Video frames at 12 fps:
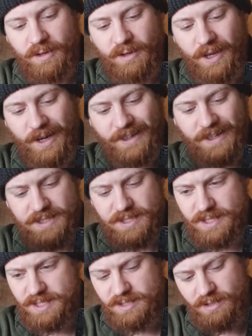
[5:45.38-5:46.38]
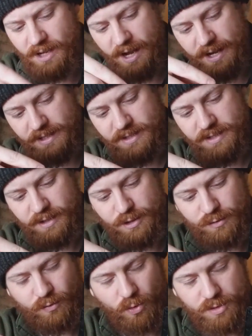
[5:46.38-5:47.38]
And I guess the slots,
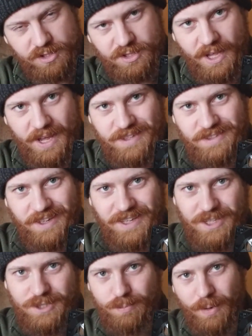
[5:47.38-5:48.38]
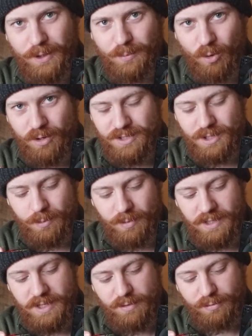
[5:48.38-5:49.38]
there's 4 slots, and each motherboard is going to
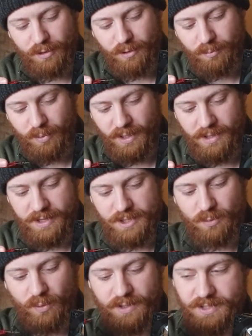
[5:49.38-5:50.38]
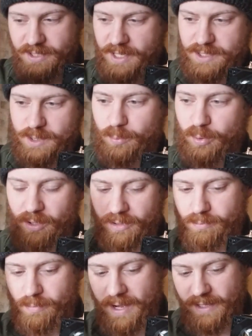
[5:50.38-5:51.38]
be different, but this one says to
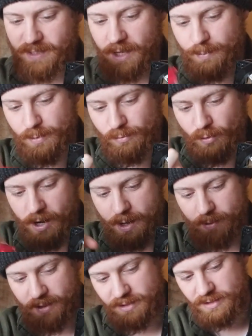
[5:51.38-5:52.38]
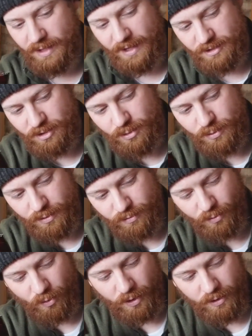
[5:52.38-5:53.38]
put my type of RAM in slots 2 and
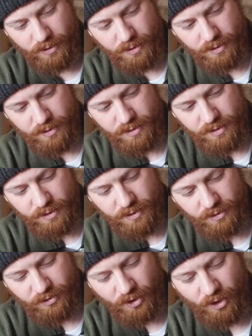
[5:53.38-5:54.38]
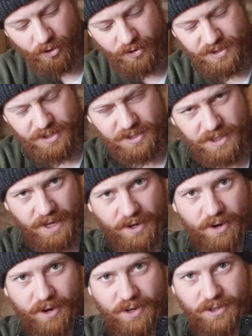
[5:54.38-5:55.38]
4. So this is kind
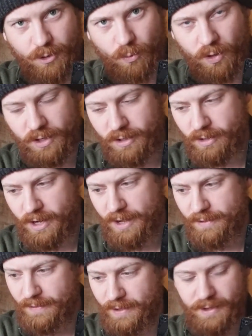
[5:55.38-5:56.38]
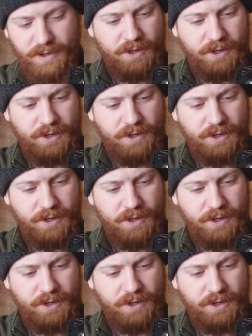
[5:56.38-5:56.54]
of hard to work around the